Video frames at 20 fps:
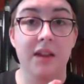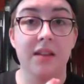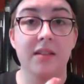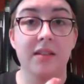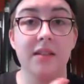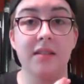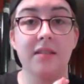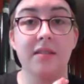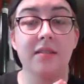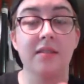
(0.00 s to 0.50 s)

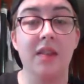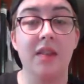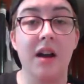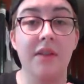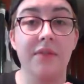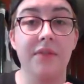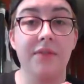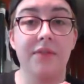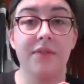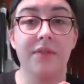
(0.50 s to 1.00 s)
This
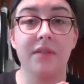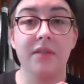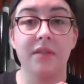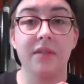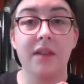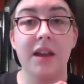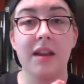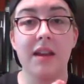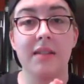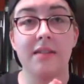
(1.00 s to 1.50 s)
stuff
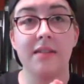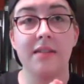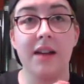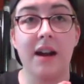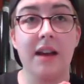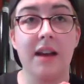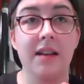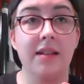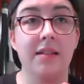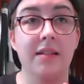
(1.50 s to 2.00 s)
is
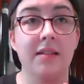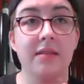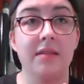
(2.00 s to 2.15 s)
not